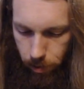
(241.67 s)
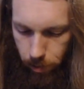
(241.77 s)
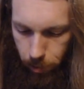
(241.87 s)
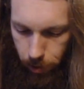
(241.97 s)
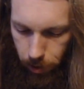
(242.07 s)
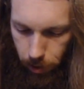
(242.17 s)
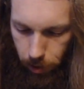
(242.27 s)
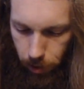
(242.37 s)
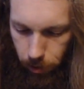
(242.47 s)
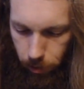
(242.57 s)
But
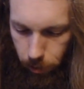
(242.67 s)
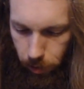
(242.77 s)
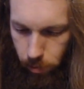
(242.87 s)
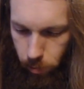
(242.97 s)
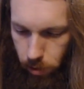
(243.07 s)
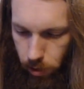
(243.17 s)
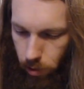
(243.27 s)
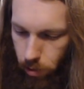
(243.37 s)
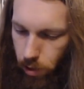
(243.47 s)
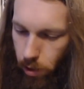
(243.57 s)
we got some
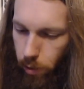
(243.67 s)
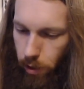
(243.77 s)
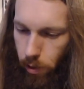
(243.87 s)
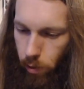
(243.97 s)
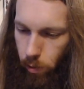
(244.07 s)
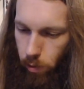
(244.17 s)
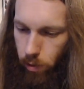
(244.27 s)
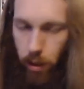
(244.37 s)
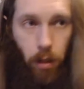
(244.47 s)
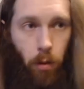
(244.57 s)
stickers here. Got a
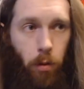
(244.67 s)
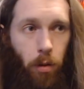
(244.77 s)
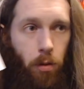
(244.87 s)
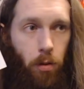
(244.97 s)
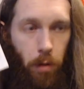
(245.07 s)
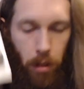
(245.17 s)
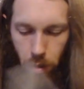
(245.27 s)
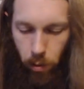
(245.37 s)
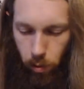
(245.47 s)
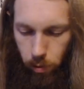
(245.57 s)
little user
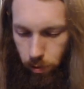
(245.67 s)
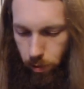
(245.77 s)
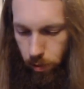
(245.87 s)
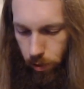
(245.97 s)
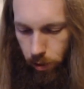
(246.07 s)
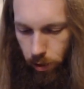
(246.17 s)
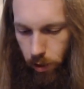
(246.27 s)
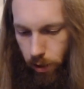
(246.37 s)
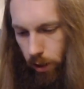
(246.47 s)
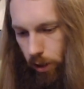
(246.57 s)
manual.
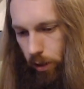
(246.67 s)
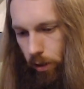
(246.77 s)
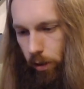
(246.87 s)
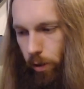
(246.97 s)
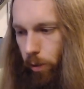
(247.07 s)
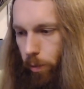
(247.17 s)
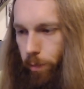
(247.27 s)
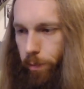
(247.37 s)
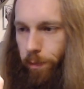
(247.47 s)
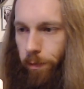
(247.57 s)
Got another
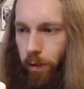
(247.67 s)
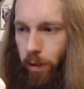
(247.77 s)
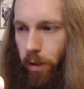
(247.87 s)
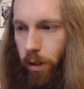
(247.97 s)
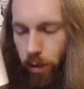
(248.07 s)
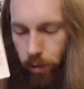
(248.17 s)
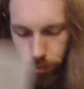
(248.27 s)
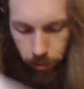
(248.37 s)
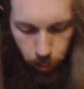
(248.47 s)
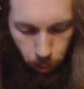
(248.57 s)
the
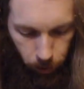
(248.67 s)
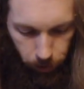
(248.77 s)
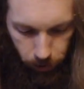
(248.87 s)
important